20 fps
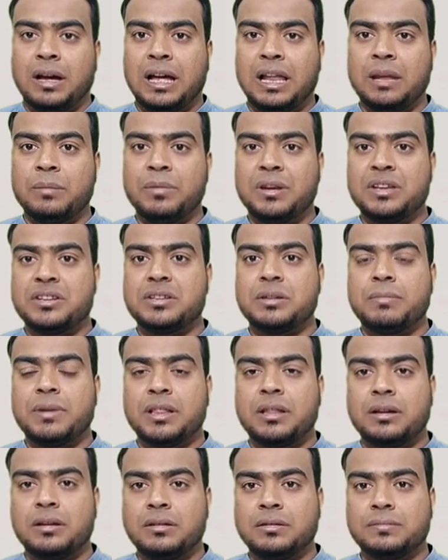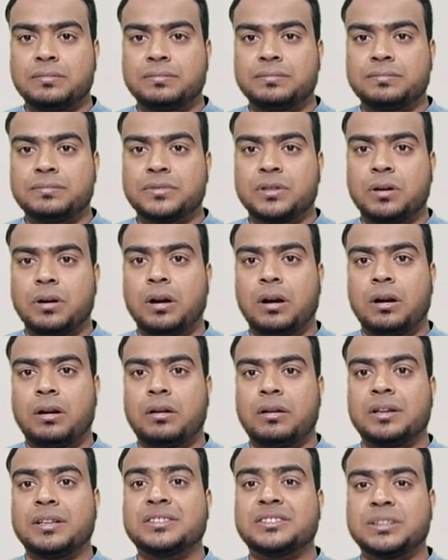elimination method
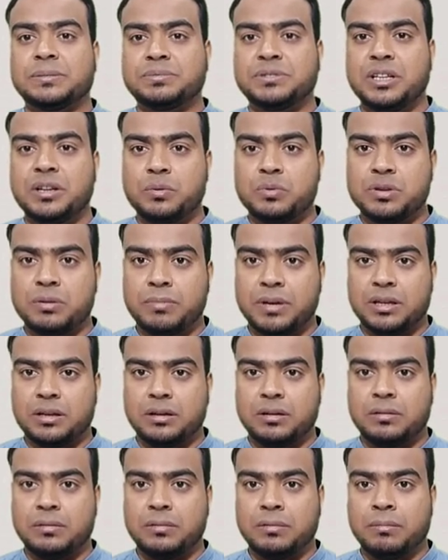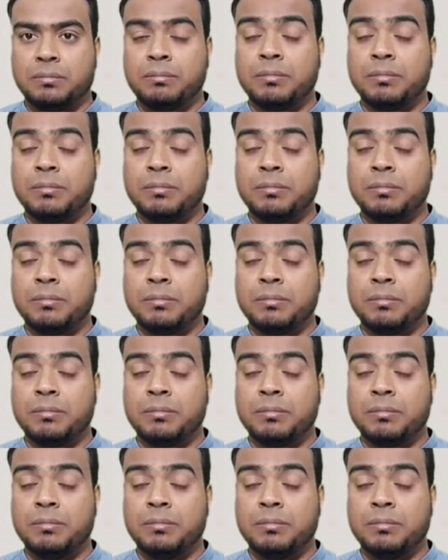or substitution method,